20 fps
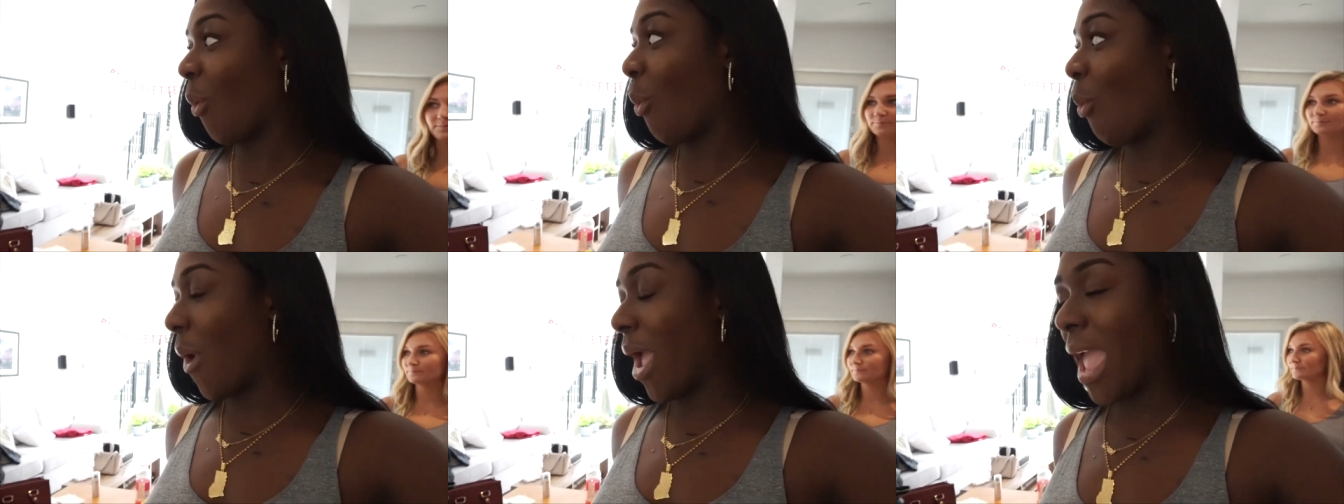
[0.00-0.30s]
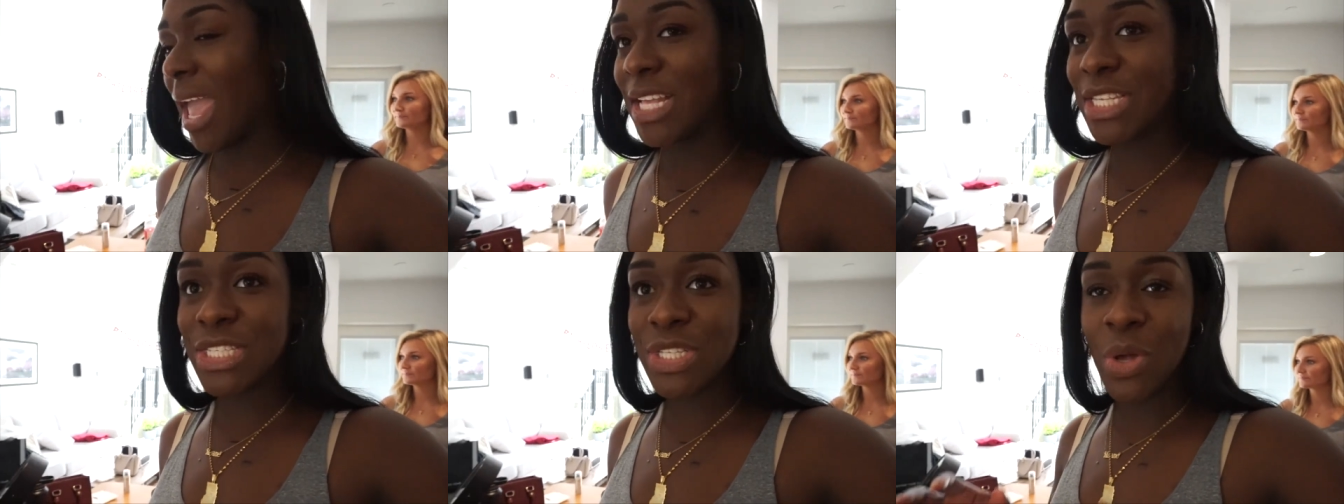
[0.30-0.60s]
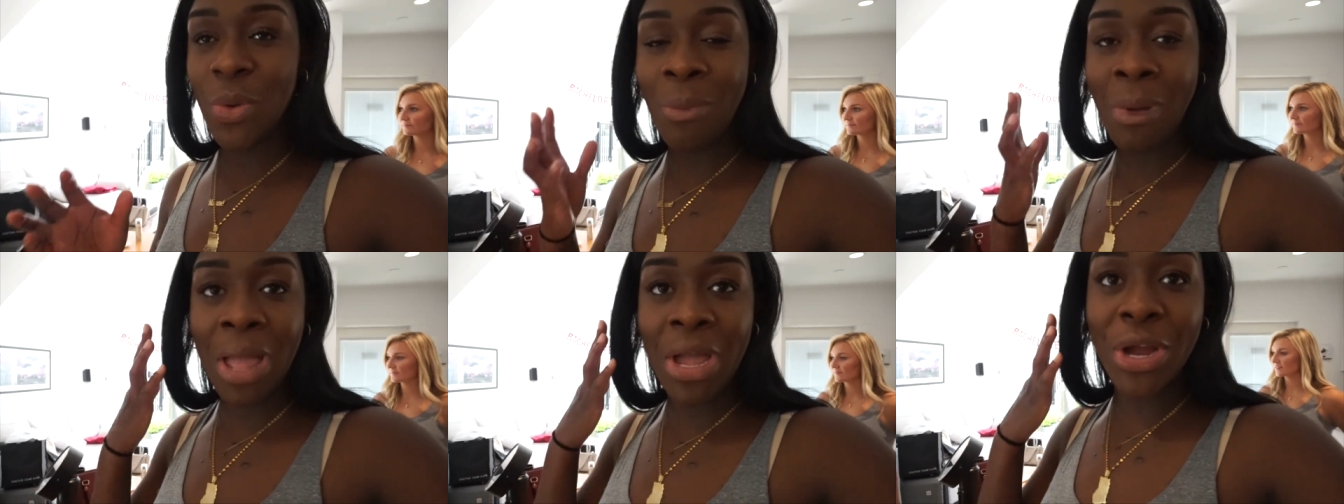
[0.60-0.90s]
Wait,
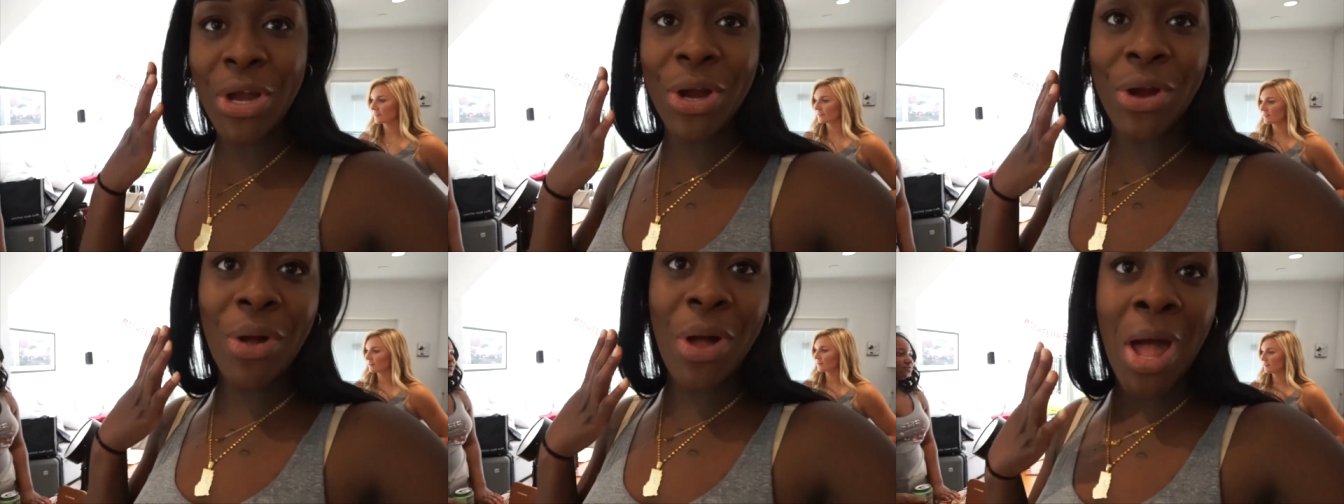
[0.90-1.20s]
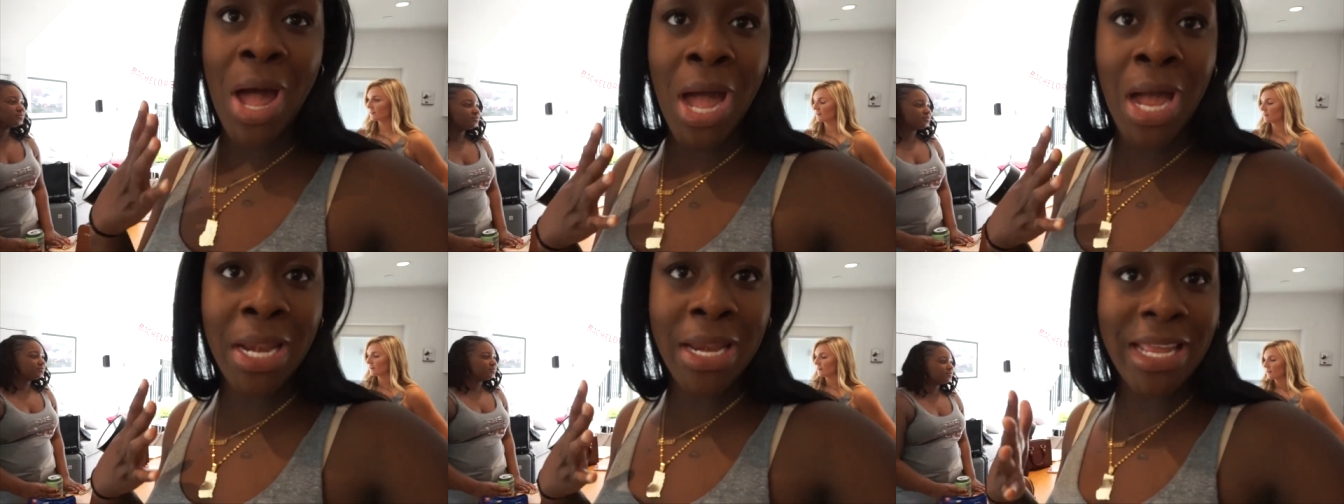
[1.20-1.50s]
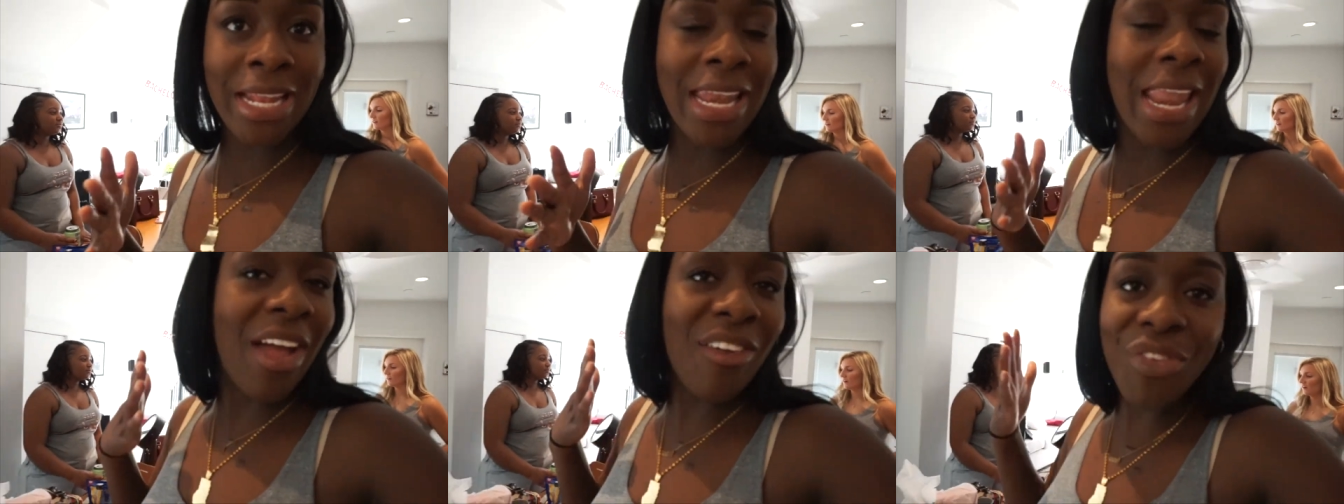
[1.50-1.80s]
so my girl
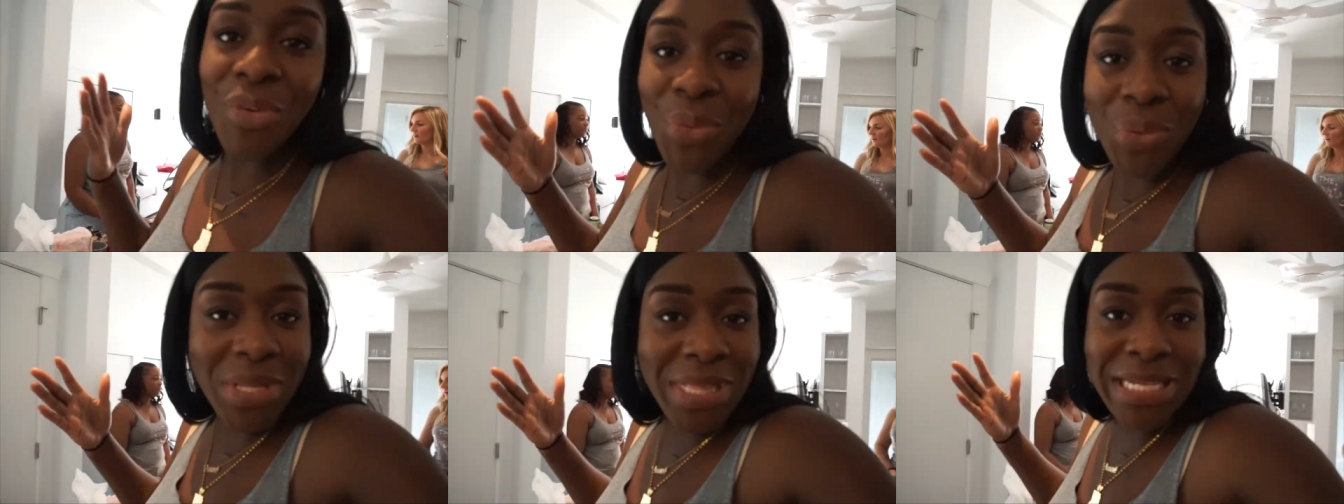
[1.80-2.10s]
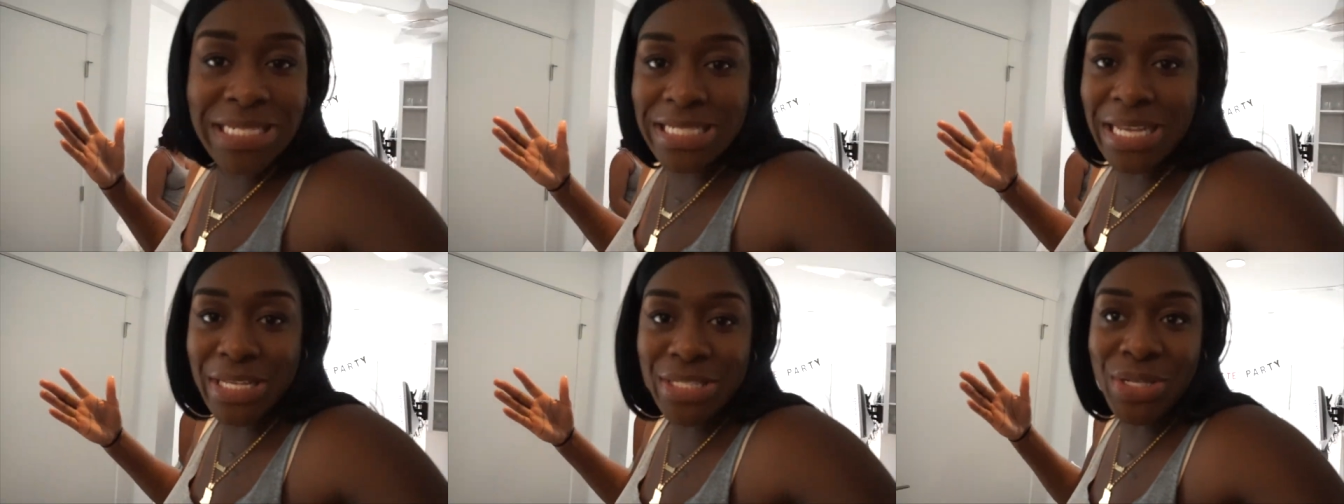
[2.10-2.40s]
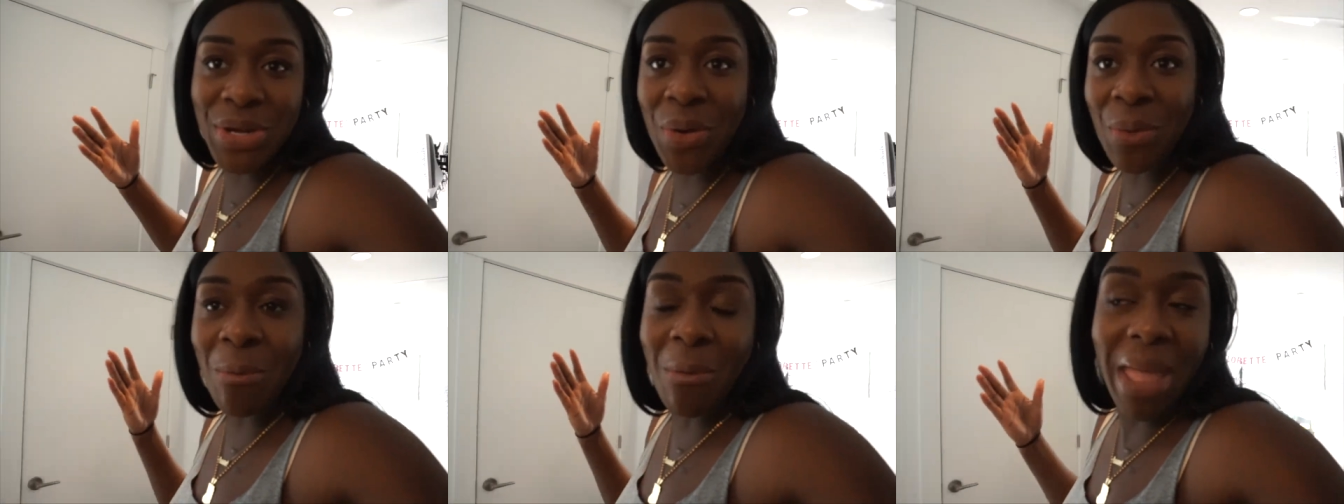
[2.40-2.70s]
Honey never really does
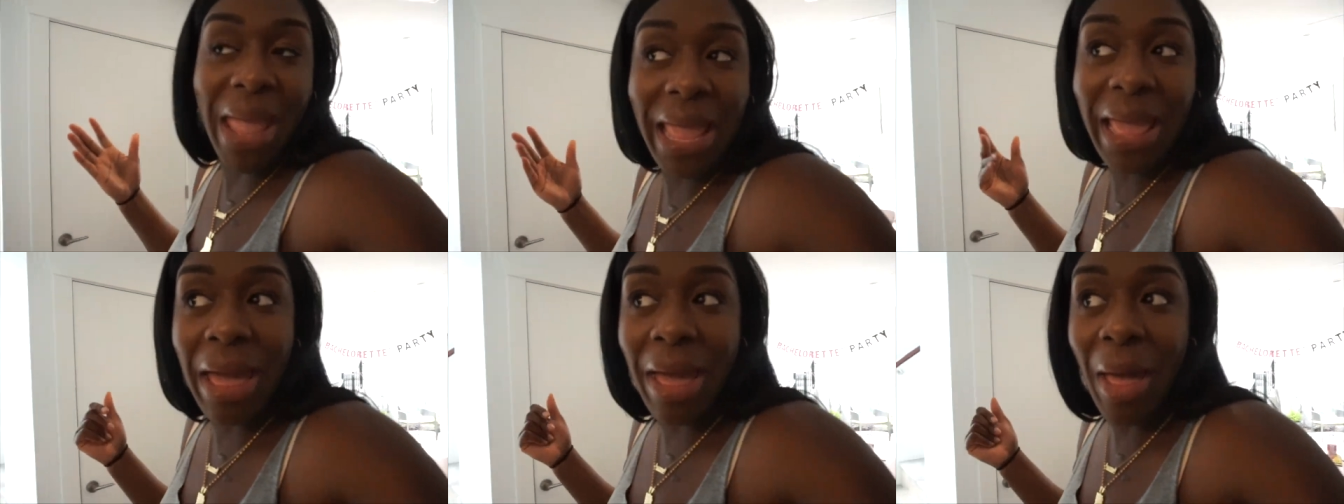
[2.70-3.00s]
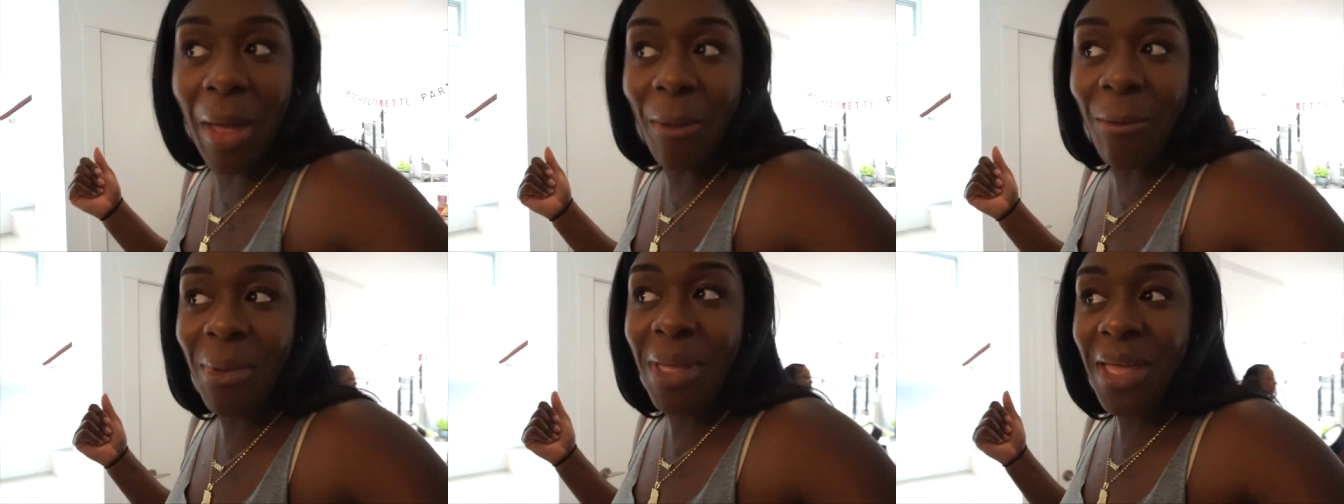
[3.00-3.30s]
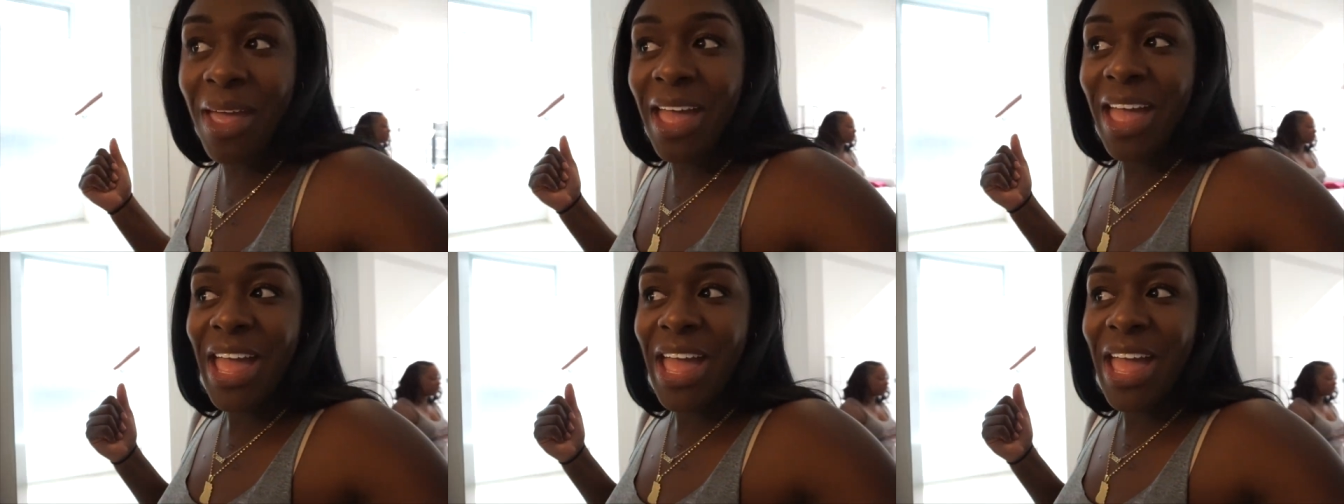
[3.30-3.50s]
her makeup. Oh, okay.